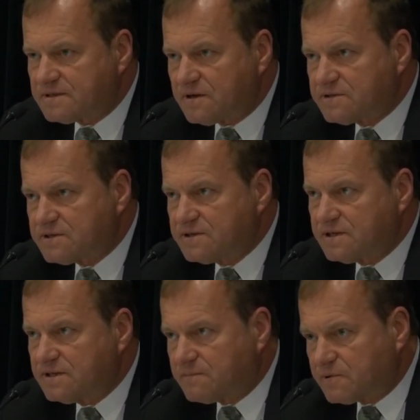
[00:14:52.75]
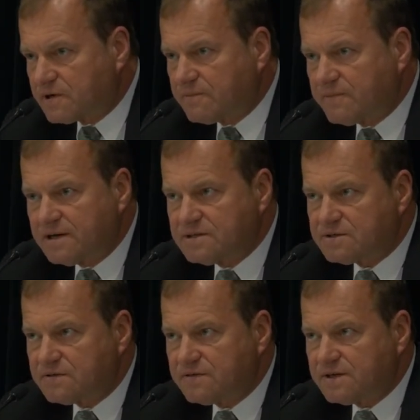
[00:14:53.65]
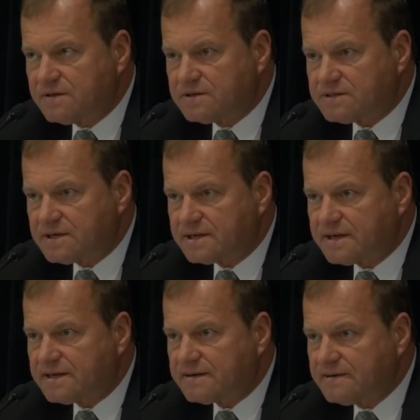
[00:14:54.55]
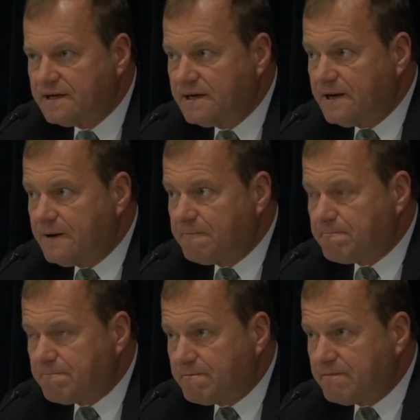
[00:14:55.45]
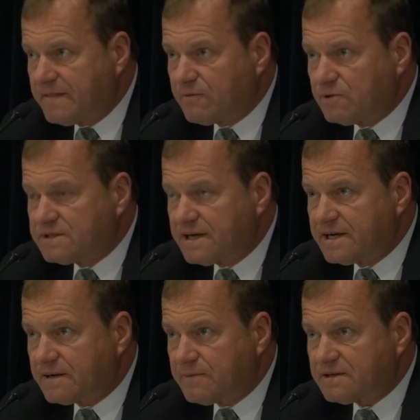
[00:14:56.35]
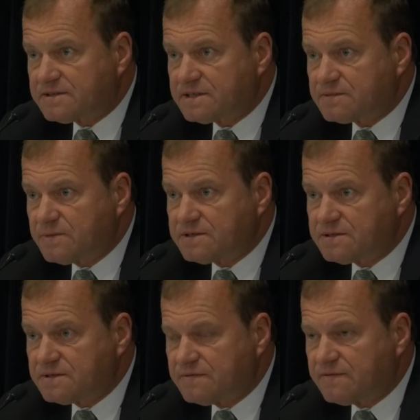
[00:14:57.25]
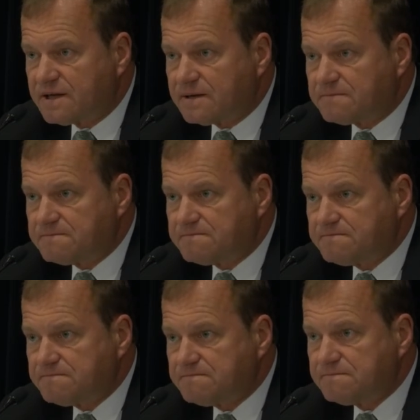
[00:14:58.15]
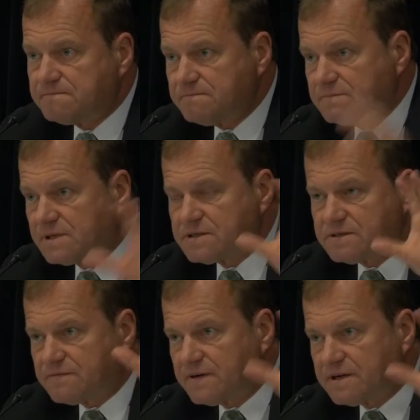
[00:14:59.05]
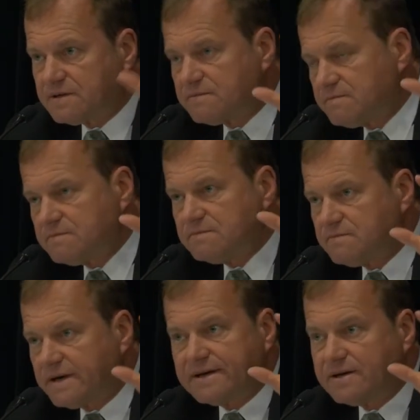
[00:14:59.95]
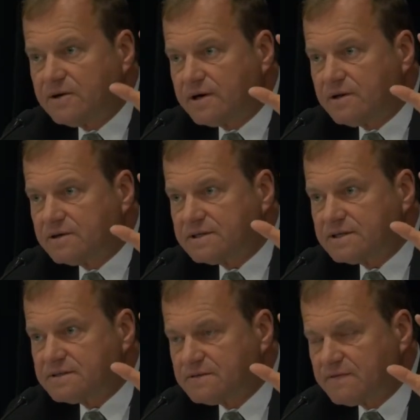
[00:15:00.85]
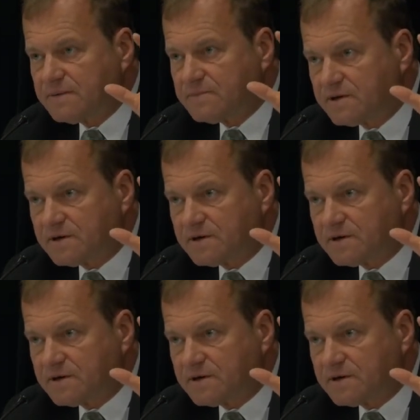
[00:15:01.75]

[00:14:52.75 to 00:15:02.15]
Also, you need the program manager over here to say, yeah, That will take about 6 months to develop because the inventor might not know how long it takes to develop in the